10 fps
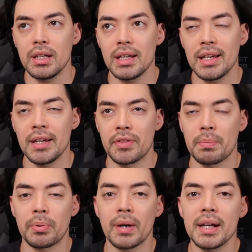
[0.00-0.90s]
if the
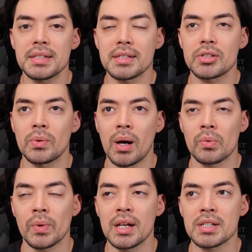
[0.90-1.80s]
price is so
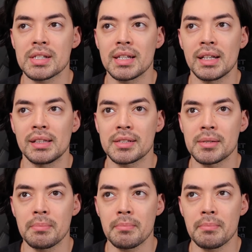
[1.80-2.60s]
outrageous and it doesn't